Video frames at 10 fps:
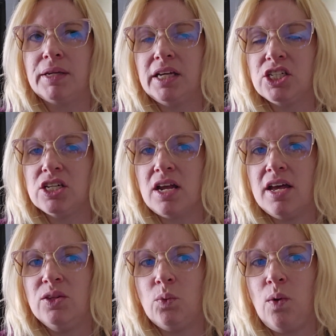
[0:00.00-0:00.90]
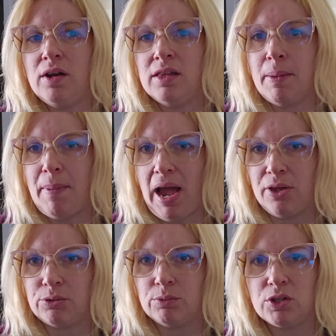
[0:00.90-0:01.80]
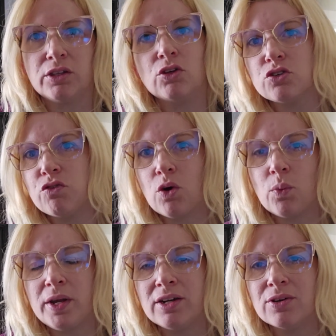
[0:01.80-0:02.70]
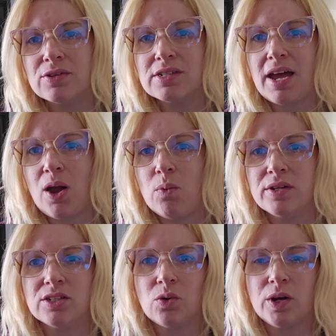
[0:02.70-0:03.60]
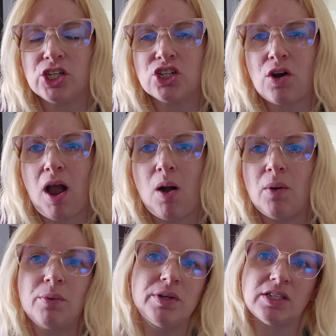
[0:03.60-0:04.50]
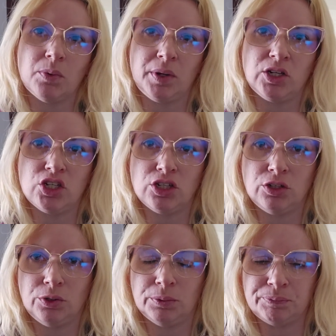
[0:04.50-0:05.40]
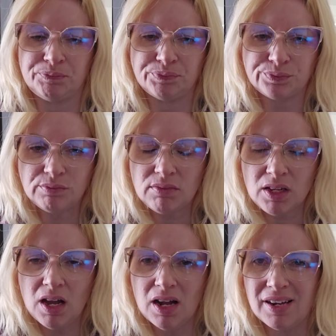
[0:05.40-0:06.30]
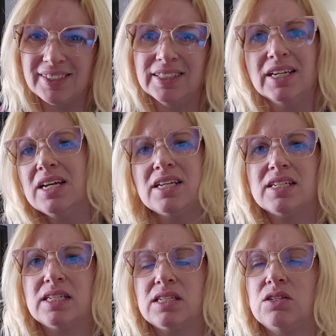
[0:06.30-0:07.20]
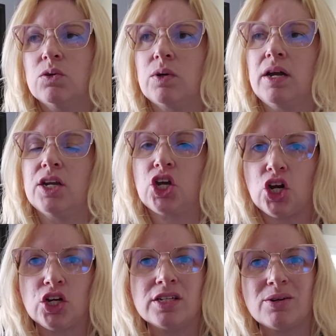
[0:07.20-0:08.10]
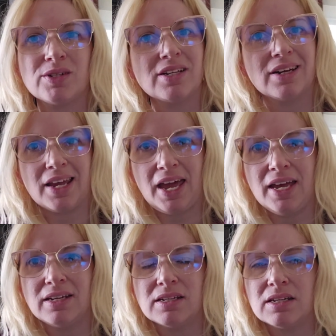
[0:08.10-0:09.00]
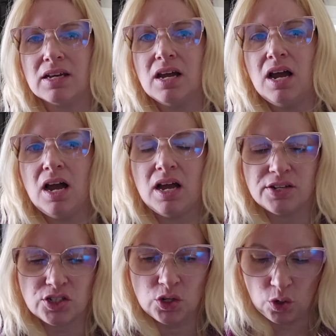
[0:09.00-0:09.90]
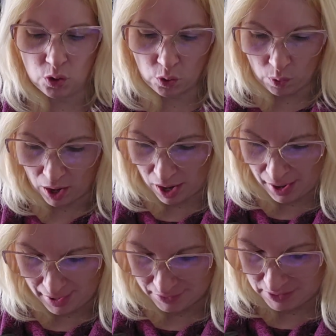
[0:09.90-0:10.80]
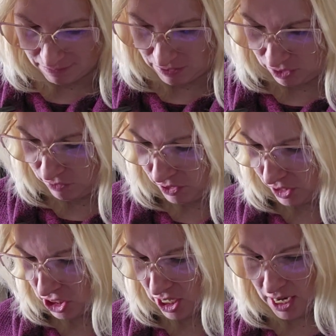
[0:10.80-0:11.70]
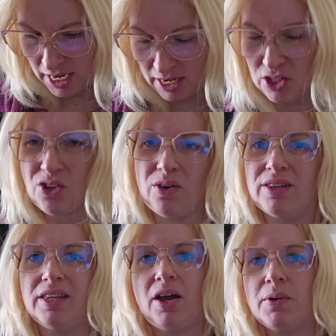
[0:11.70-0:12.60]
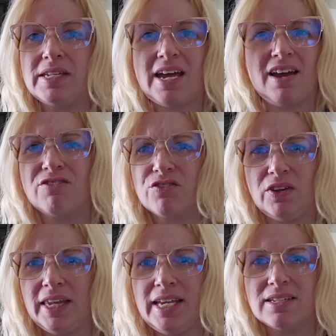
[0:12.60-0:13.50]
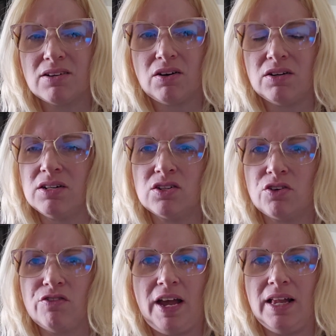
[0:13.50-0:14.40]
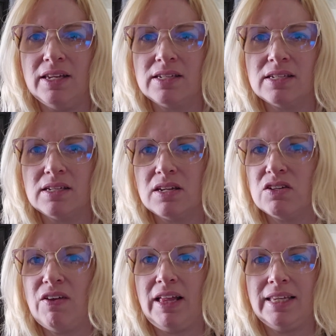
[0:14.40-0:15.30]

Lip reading: kitchen, and the 1 in the bathroom. So I had those 4 windows. I wasn't quite sure how I was going to, you know, what kind of curtains I was going to get. So I was at Value Village, and so they always have lace curtains or valances,